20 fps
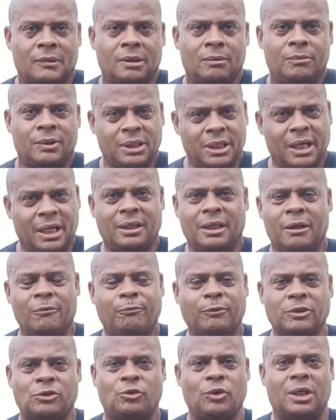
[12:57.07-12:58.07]
But yeah, the
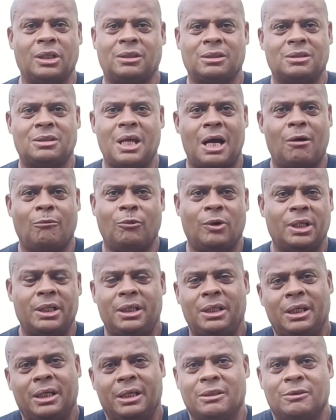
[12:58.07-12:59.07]
infrastructure is not what
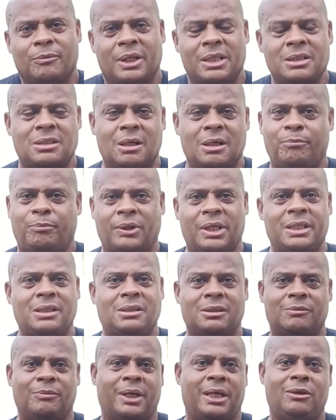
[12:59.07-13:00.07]
it is, man. Some
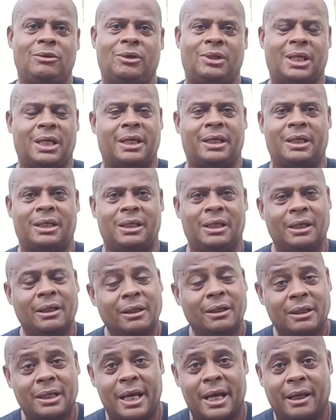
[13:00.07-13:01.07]
places, man, you can't get
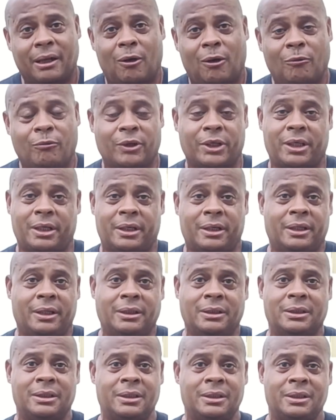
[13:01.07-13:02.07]
internet over
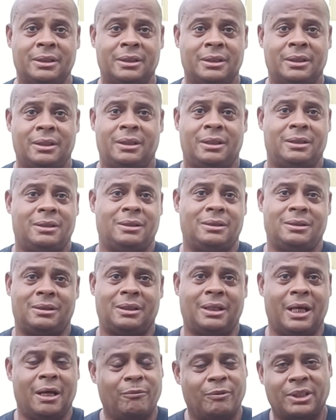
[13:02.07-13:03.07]
here.
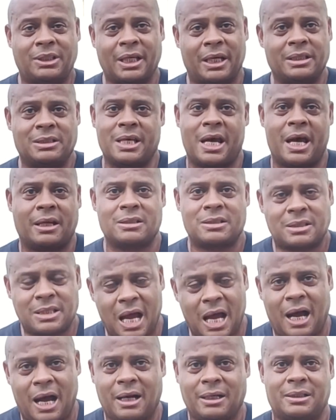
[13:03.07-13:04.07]
Everything's out of
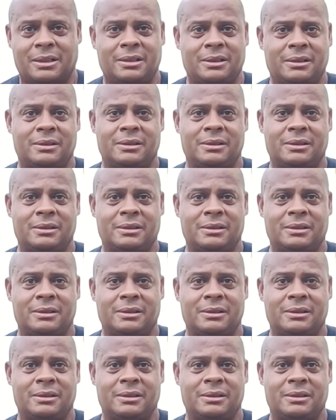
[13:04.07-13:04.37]
stock.